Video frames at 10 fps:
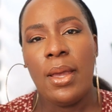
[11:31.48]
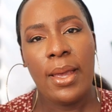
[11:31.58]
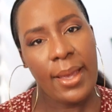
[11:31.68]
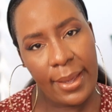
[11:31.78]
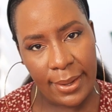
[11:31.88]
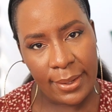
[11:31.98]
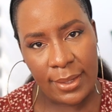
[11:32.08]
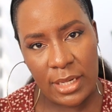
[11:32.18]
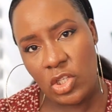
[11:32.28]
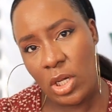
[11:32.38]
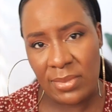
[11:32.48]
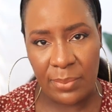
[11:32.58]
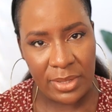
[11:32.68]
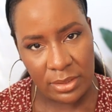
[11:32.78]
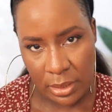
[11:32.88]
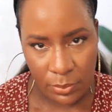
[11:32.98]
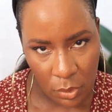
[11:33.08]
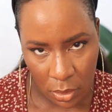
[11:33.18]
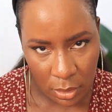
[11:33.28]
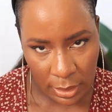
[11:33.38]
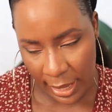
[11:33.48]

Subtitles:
Hey, each one na bende mo.